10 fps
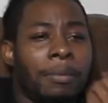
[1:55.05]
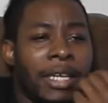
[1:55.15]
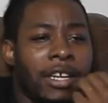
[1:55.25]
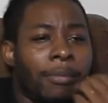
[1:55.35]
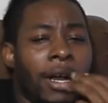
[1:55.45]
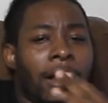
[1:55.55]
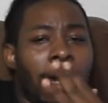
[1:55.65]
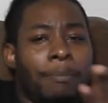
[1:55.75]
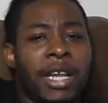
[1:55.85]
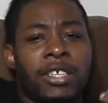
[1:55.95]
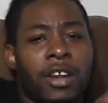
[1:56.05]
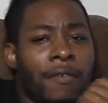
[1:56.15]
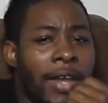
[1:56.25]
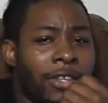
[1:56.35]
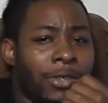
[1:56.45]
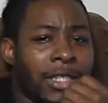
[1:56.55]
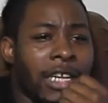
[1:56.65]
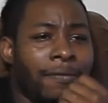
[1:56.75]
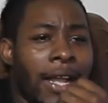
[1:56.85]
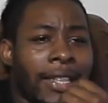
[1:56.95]
on me talking about I'm pissed off at you and
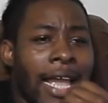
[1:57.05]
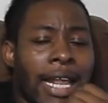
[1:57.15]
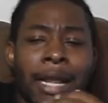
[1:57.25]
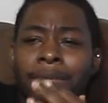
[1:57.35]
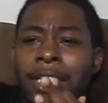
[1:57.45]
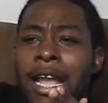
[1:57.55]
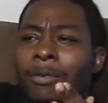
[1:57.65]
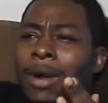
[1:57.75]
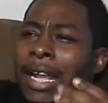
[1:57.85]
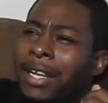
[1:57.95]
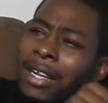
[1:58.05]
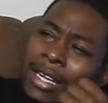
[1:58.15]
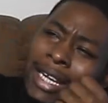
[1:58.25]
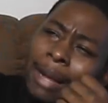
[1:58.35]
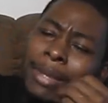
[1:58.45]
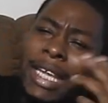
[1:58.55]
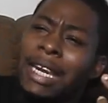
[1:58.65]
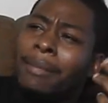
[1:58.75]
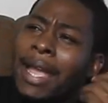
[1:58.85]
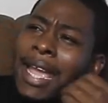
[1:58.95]
stuff like that. And I'm saying, wait, I'm
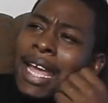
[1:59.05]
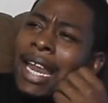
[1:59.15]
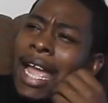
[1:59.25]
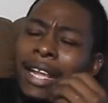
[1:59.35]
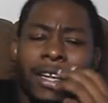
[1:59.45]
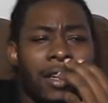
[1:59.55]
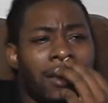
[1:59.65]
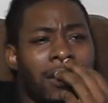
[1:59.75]
thinking in my head like,